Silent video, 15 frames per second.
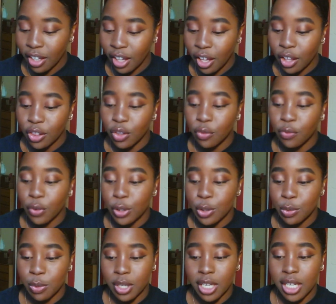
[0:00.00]
The first
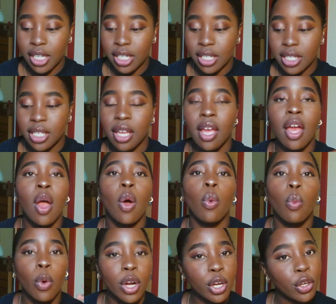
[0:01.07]
one is,
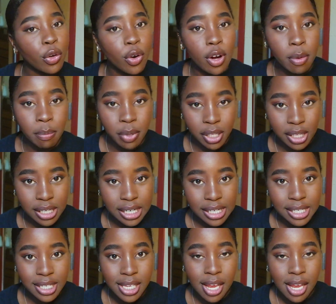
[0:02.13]
what are your abilities?